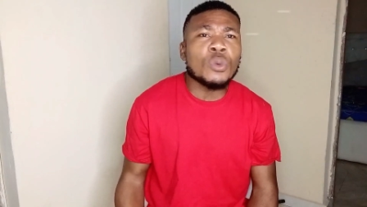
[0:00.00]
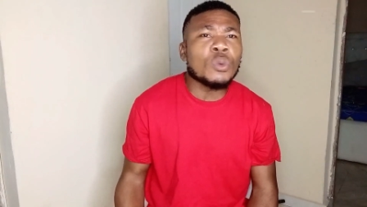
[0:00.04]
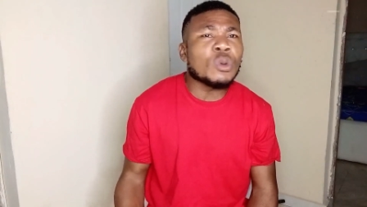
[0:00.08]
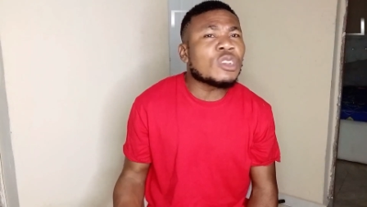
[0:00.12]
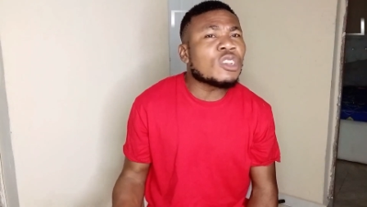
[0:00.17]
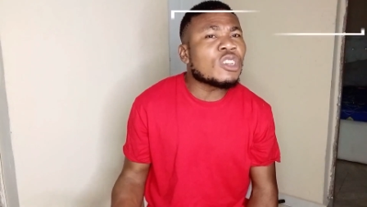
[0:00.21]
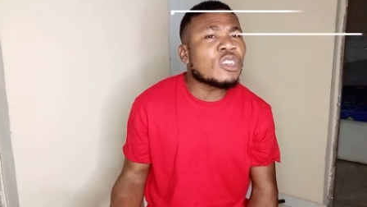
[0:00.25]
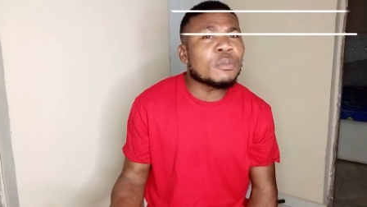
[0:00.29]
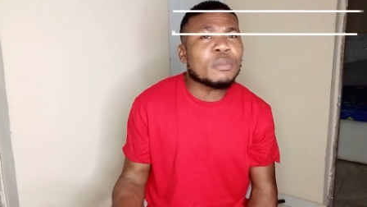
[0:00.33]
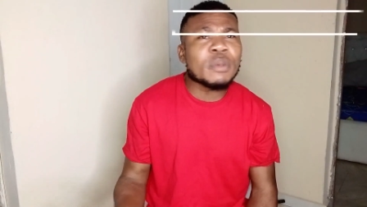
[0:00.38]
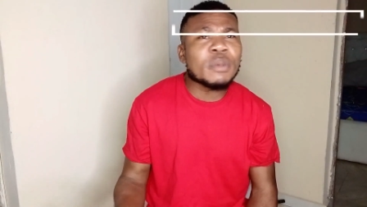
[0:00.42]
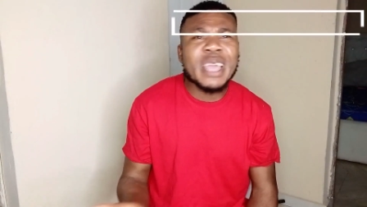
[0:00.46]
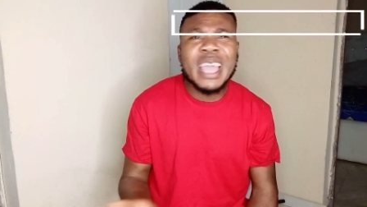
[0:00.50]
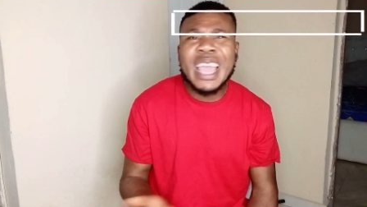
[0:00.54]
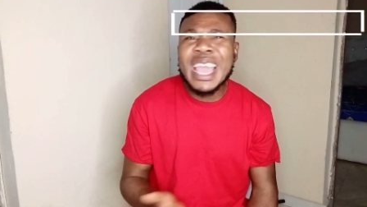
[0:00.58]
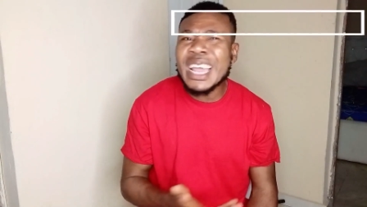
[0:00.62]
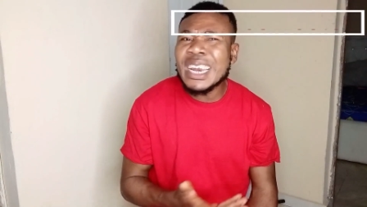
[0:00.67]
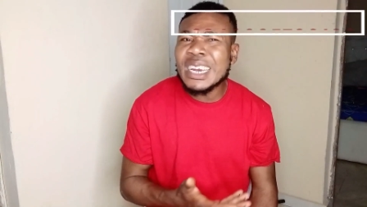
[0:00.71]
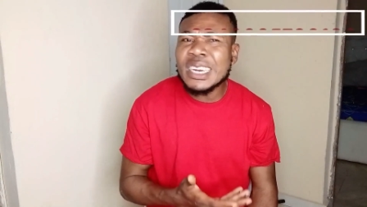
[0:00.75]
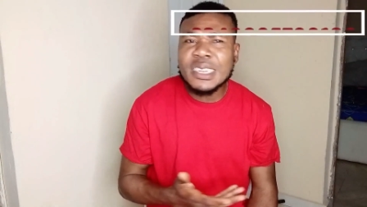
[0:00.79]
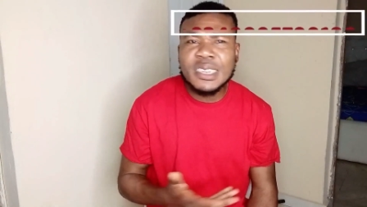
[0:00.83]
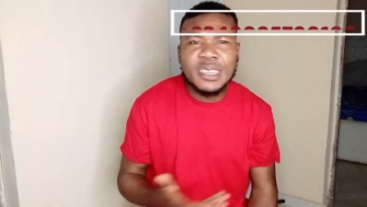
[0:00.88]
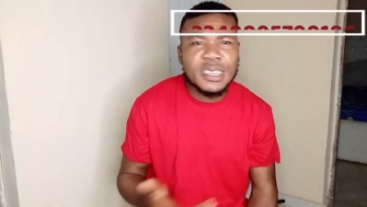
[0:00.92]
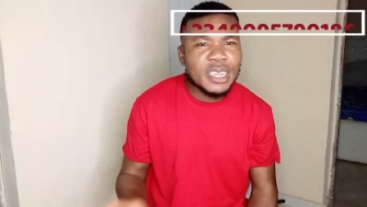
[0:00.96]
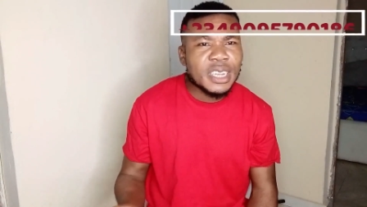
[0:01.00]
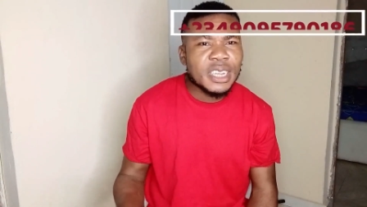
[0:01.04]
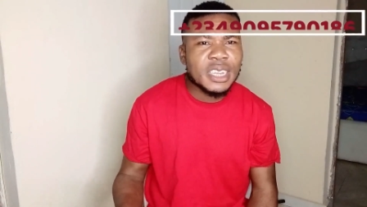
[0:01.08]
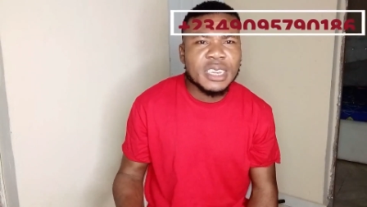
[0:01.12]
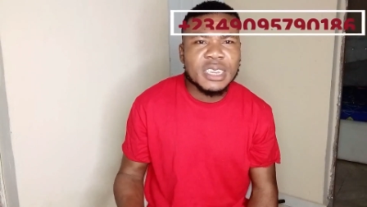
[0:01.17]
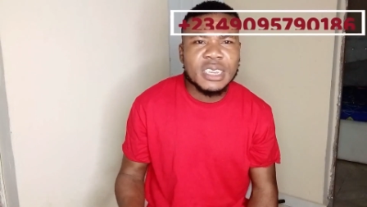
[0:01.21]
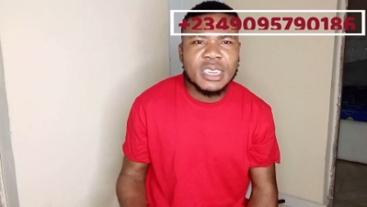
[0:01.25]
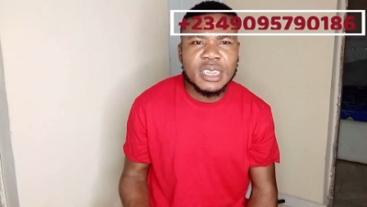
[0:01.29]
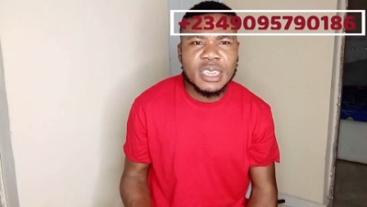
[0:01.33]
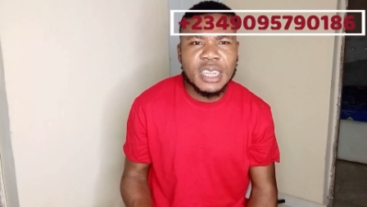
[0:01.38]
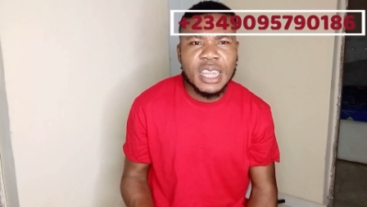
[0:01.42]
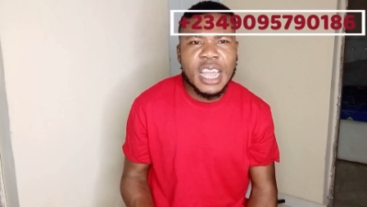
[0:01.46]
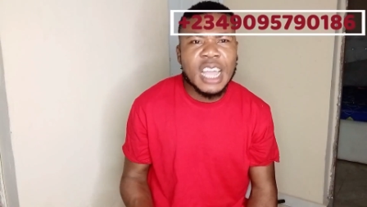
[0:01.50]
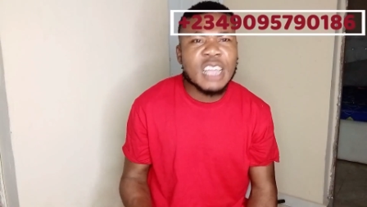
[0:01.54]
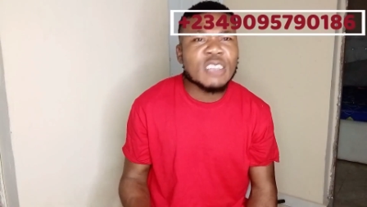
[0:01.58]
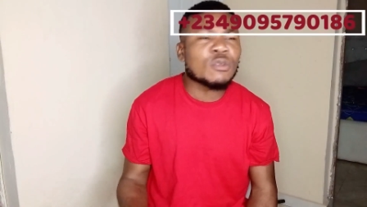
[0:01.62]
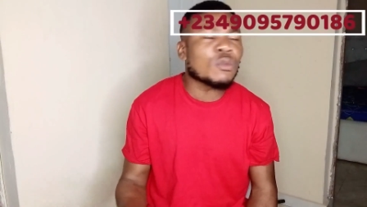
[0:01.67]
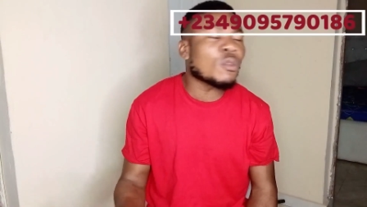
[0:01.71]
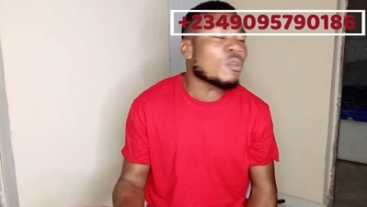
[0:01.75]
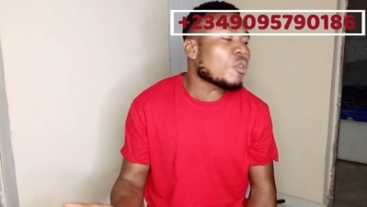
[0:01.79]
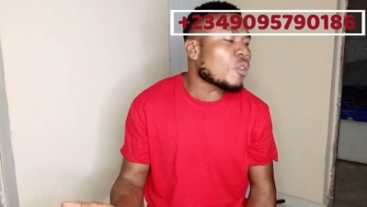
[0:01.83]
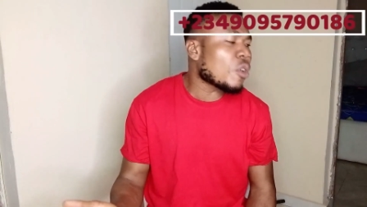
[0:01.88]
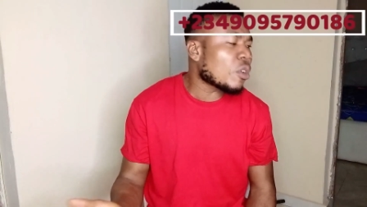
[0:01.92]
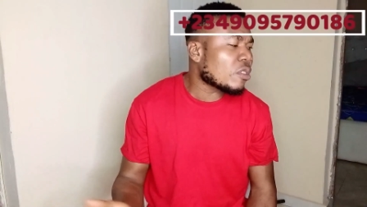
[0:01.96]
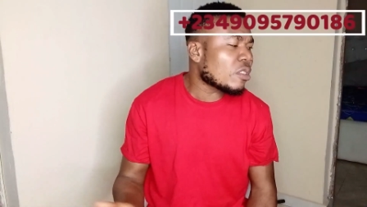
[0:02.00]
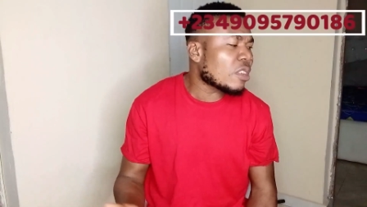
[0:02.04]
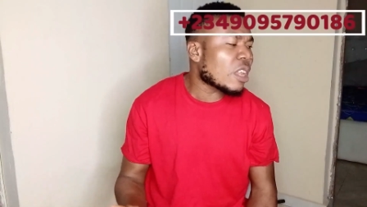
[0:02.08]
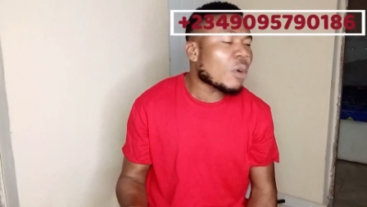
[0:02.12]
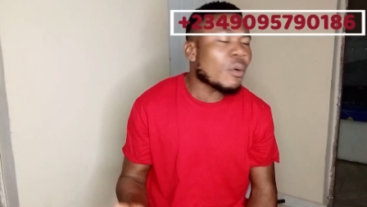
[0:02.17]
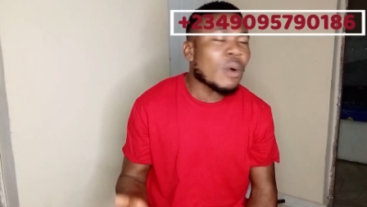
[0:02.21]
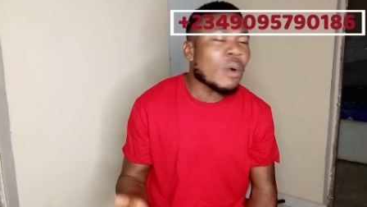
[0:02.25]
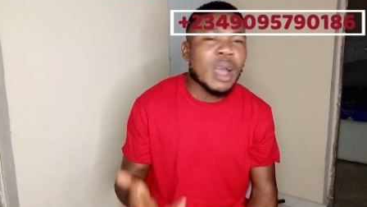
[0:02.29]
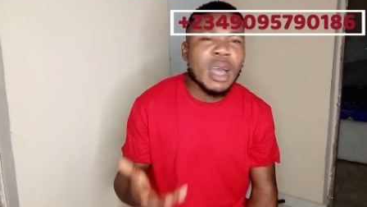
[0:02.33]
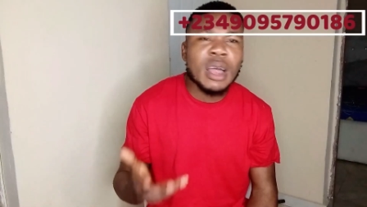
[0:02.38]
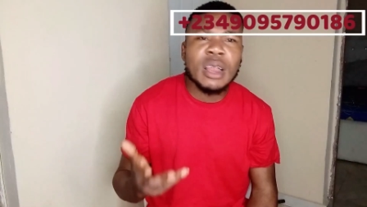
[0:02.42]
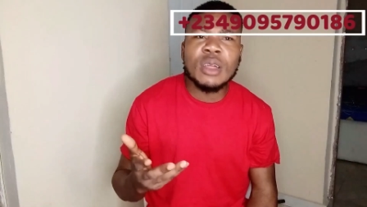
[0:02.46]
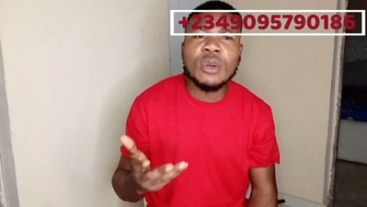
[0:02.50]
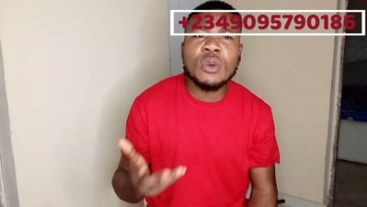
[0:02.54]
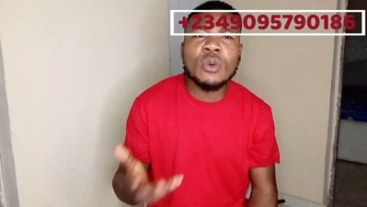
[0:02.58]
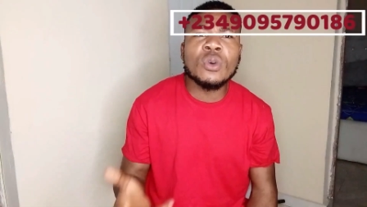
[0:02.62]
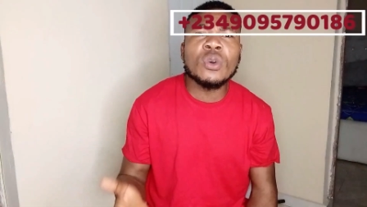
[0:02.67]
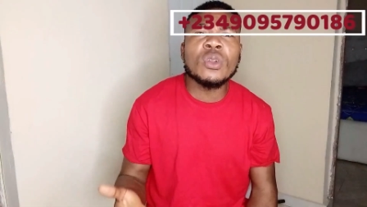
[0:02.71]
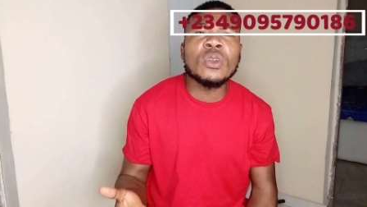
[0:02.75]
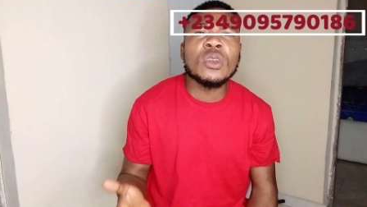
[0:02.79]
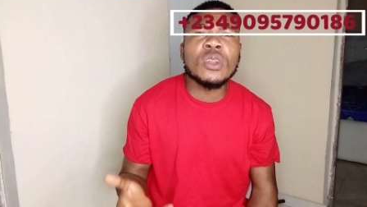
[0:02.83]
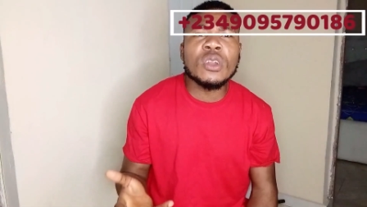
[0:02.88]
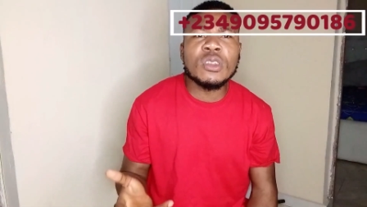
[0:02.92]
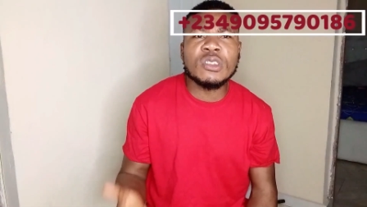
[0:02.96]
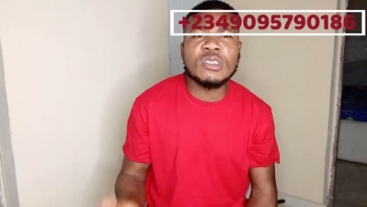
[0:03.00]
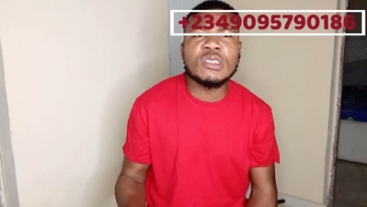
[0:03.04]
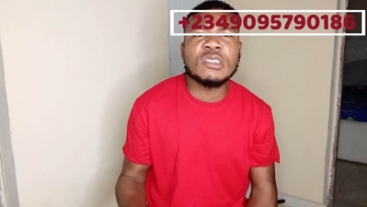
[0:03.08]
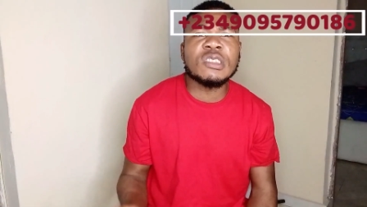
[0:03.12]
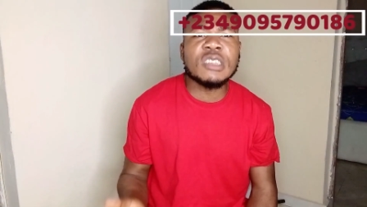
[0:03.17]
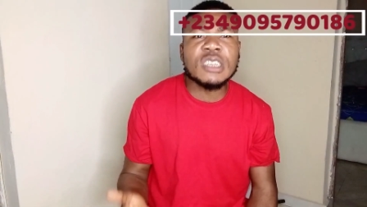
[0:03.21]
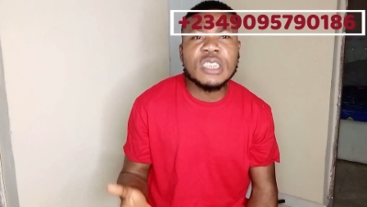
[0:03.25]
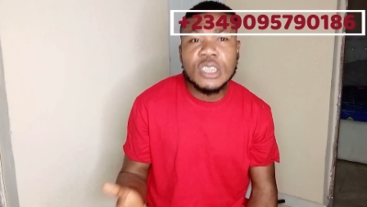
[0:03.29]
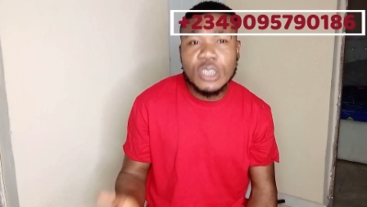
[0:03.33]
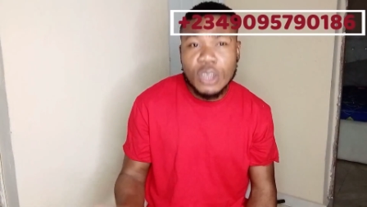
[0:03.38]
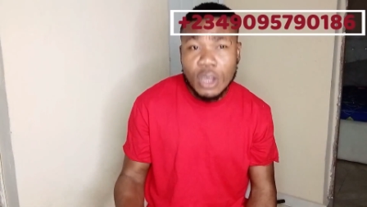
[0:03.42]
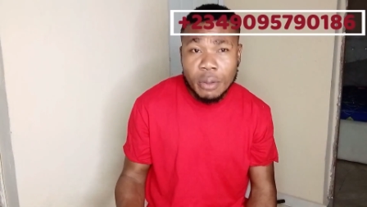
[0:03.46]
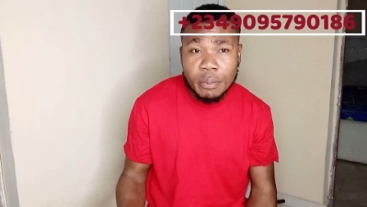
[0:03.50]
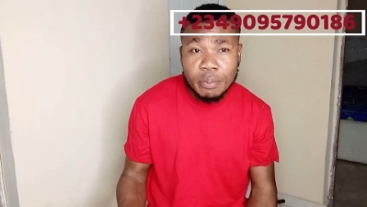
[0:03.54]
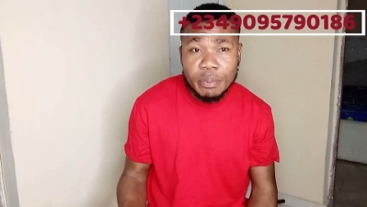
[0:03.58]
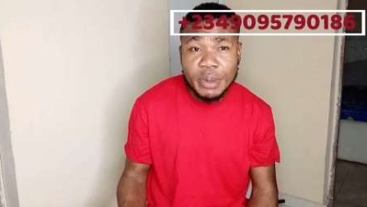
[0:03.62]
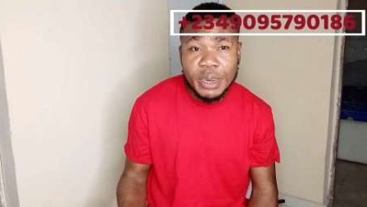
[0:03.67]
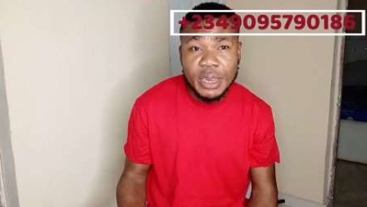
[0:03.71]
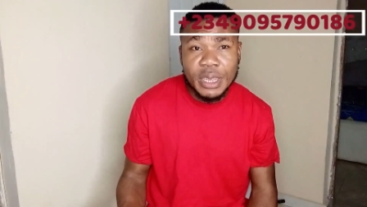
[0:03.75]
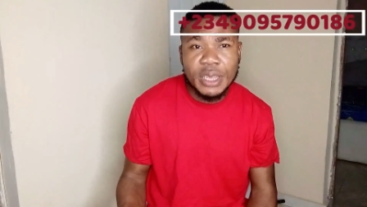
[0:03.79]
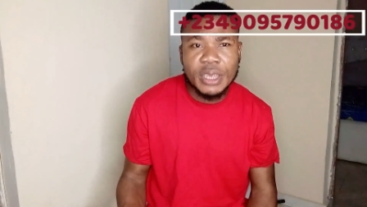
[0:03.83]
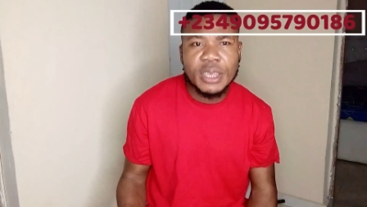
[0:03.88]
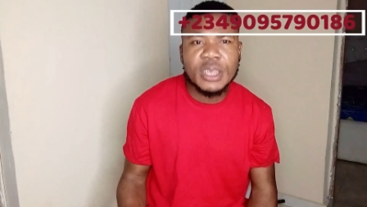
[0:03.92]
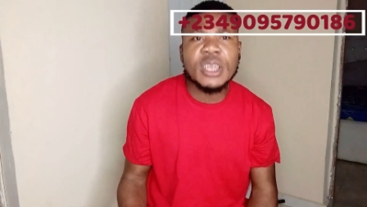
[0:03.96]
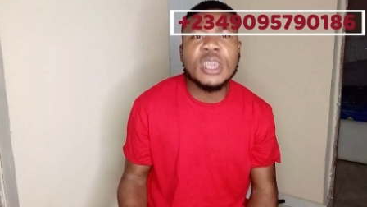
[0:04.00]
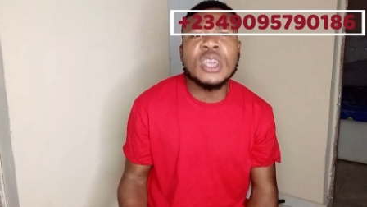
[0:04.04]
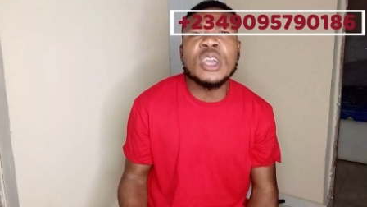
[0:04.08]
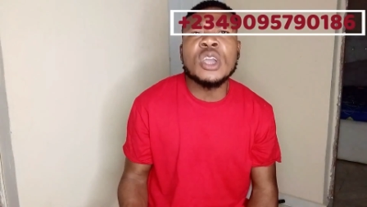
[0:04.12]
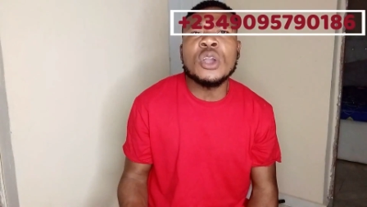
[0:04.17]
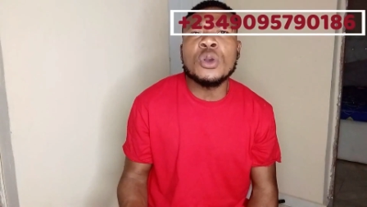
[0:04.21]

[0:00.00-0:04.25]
We ship anything. Hence, we've gotten our own logistic company.